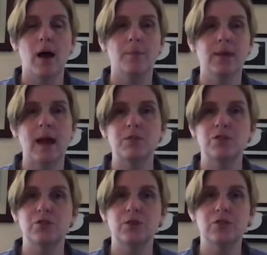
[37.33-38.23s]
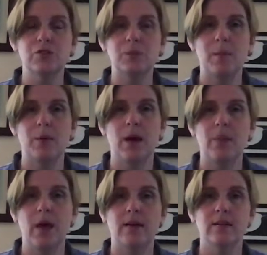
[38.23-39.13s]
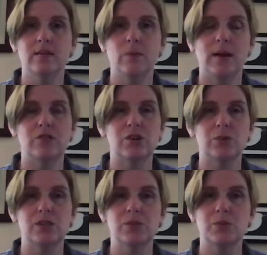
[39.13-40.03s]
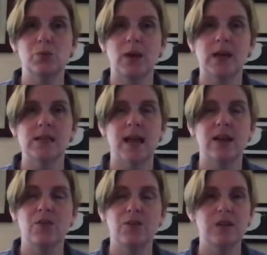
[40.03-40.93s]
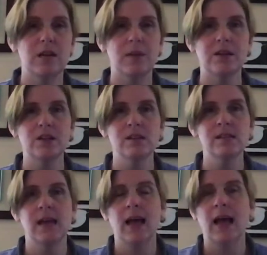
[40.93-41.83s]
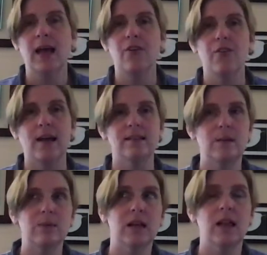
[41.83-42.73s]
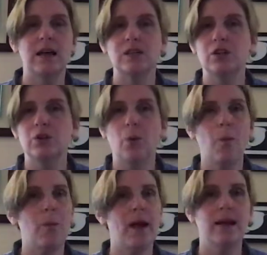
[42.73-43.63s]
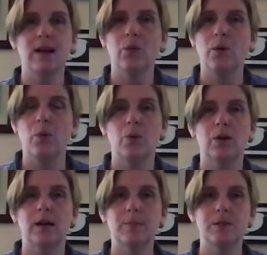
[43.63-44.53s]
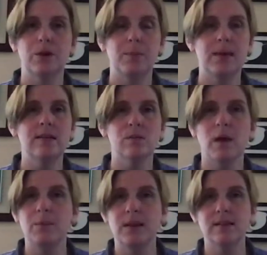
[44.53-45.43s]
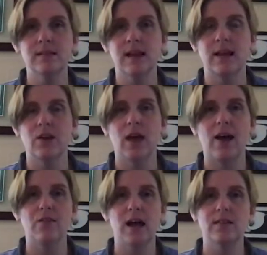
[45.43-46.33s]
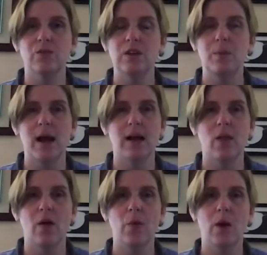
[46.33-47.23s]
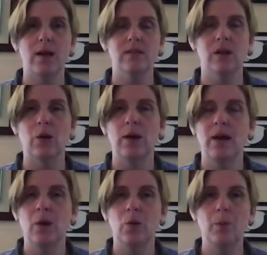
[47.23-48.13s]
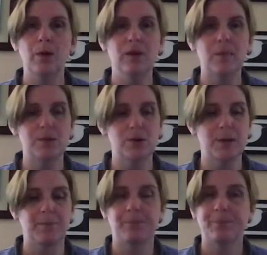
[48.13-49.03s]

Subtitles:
capstone research paper at the end of the semester, which is between 10 and 15 pages. If that seems like a lot to you, don't panic. We will work up to it piece by piece, and you'll have lots of feedback along the way. So we'll build up to it.